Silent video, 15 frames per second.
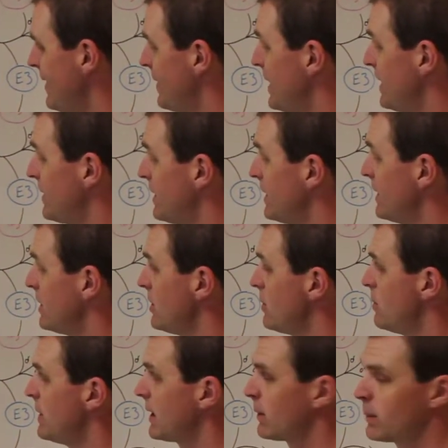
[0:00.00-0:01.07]
that the
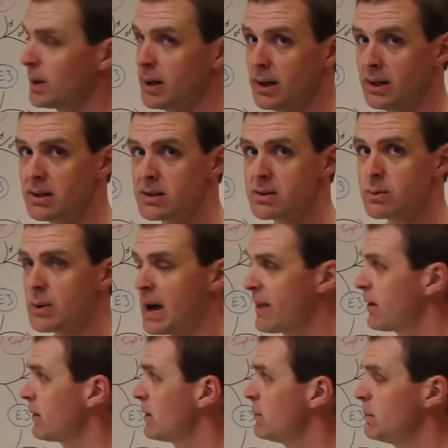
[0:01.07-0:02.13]
ubiquitin is,
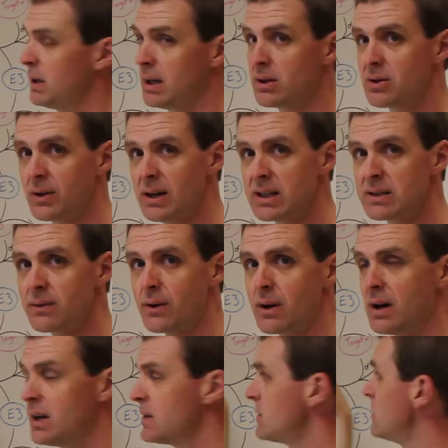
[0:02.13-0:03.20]
rather than being transferred
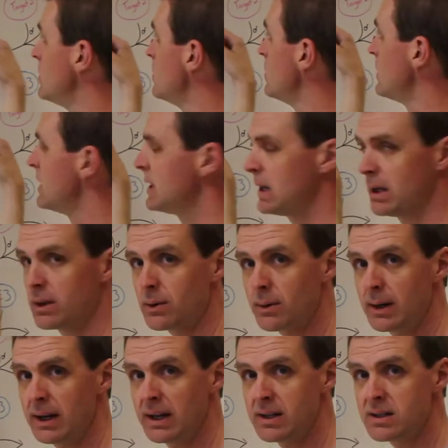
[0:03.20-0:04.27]
onto the
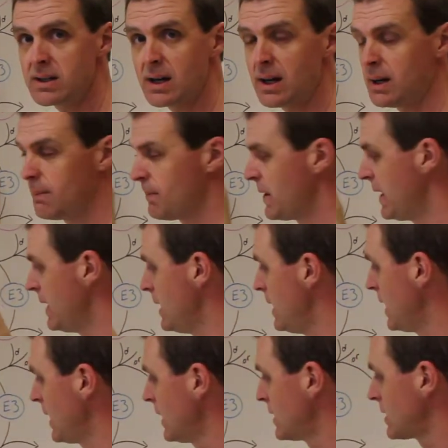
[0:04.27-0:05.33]
E3 enzyme,
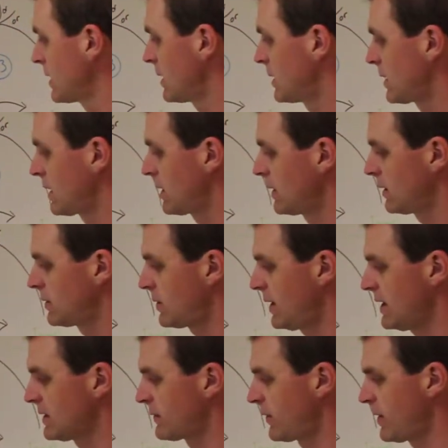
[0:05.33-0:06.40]
it gets
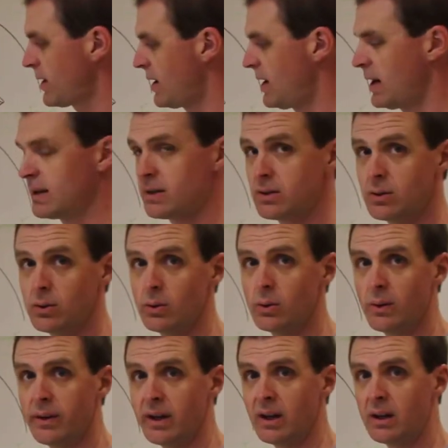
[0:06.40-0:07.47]
transferred onto
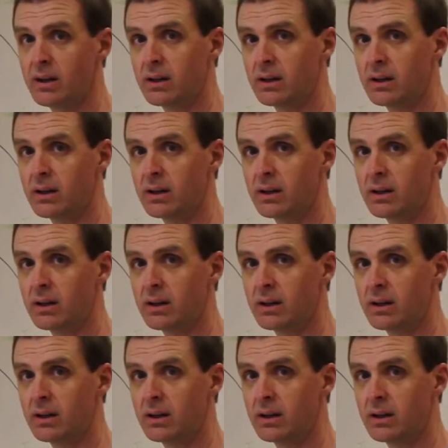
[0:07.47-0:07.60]
the